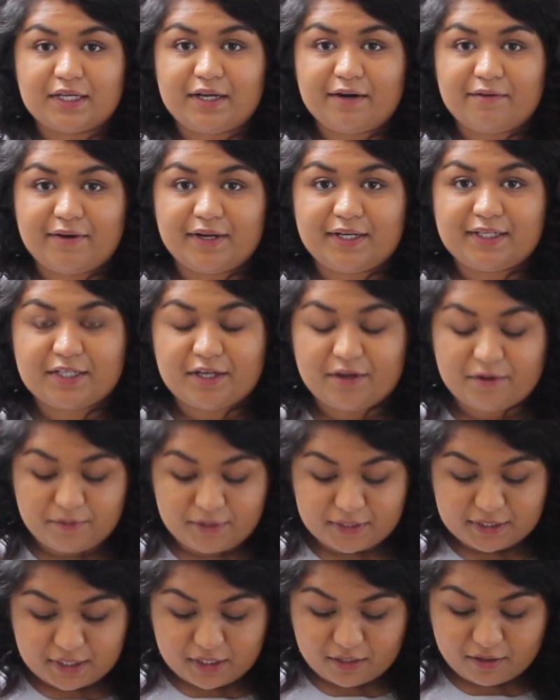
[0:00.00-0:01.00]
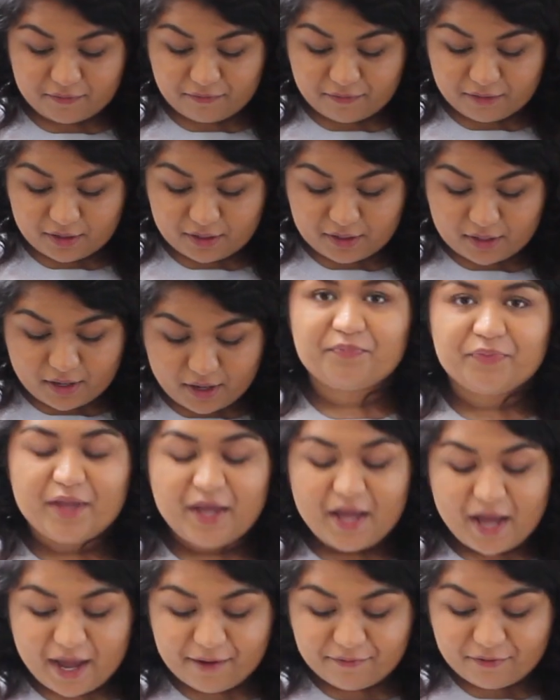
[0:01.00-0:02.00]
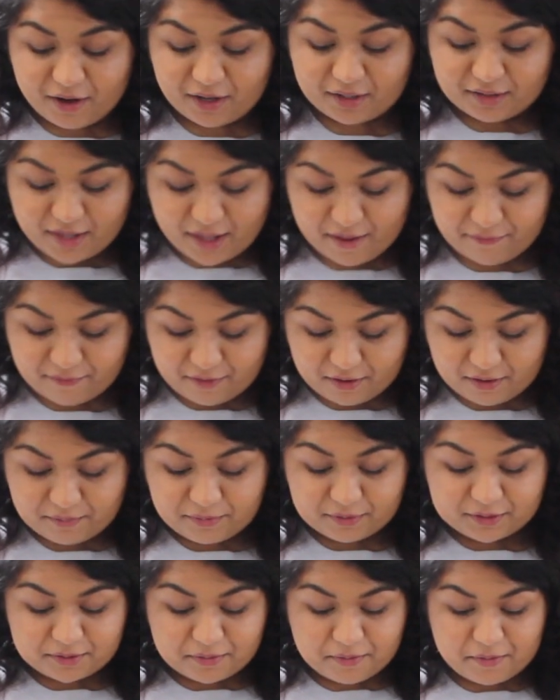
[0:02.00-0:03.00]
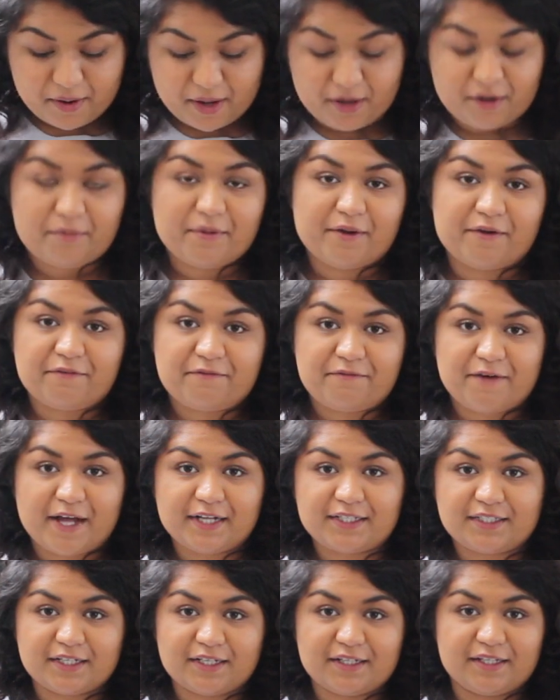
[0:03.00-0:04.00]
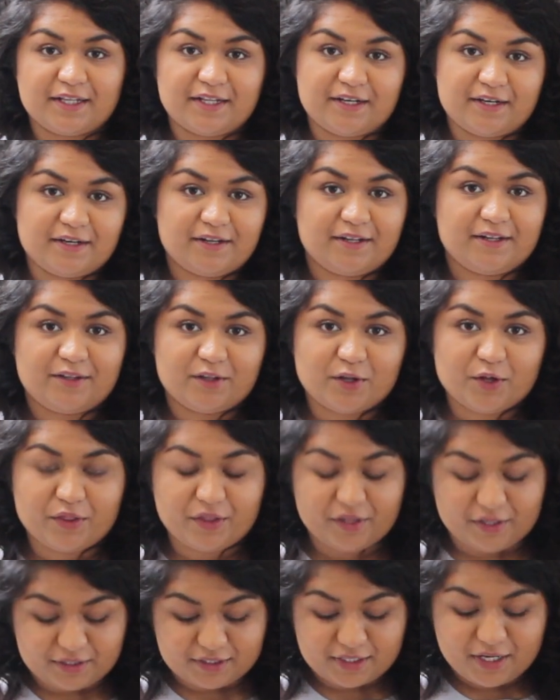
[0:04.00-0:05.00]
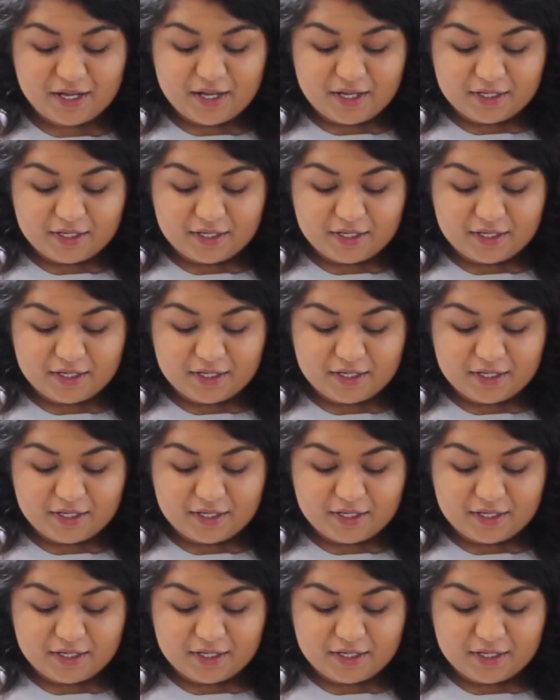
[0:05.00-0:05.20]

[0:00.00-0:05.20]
are now ready to go into the oven. I've got 11, but some of mine are a bit fatter than others.